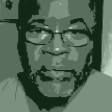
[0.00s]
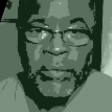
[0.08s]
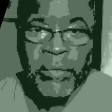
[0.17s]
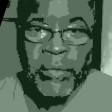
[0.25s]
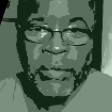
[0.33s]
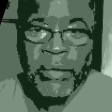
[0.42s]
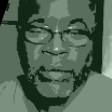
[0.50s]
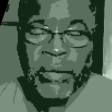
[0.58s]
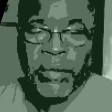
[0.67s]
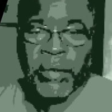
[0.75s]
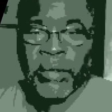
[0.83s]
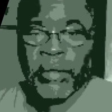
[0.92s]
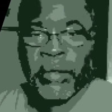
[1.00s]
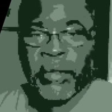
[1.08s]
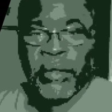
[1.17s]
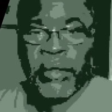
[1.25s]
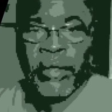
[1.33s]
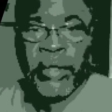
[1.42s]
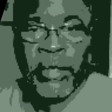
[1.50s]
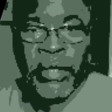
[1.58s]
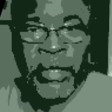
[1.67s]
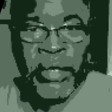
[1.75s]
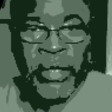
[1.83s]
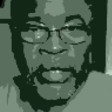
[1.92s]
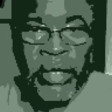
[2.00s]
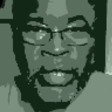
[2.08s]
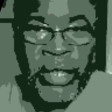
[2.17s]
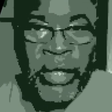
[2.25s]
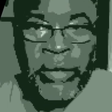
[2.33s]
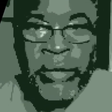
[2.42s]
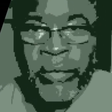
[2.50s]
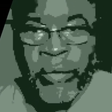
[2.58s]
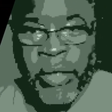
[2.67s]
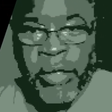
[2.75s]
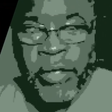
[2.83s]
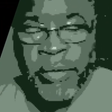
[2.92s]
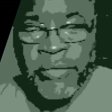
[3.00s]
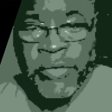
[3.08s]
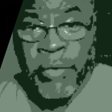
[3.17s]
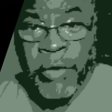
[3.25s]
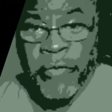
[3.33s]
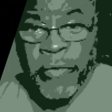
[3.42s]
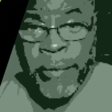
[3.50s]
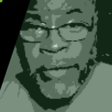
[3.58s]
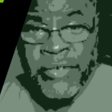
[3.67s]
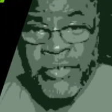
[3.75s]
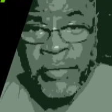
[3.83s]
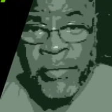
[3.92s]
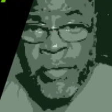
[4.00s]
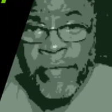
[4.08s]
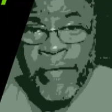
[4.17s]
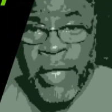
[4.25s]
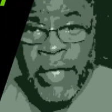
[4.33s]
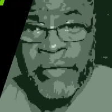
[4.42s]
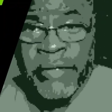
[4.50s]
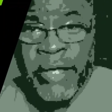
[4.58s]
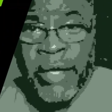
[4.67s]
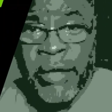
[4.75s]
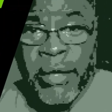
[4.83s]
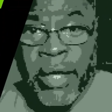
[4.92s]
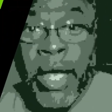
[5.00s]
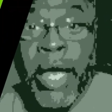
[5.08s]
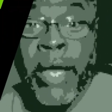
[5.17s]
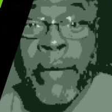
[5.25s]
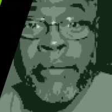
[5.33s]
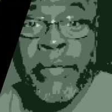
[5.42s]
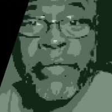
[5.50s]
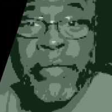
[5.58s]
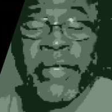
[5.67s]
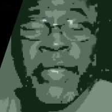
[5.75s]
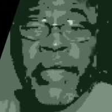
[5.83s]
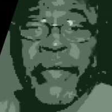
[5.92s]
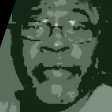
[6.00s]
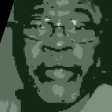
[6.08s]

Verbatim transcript: God gave me the vision and how you see that it hasn't really changed, but it was a seed,